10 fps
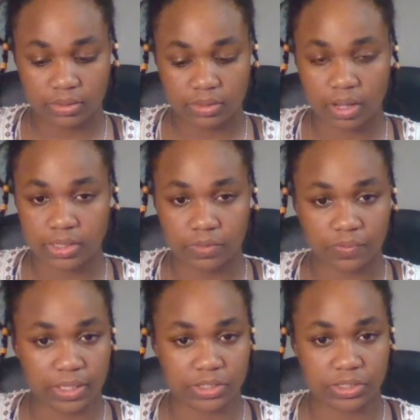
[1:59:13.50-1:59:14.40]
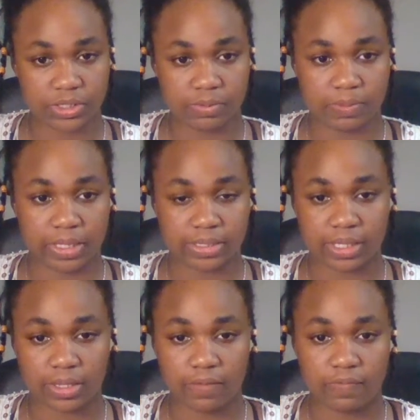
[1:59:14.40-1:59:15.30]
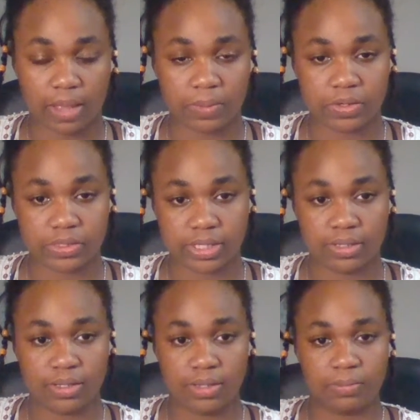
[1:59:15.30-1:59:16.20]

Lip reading: toxic relationships because they love that person,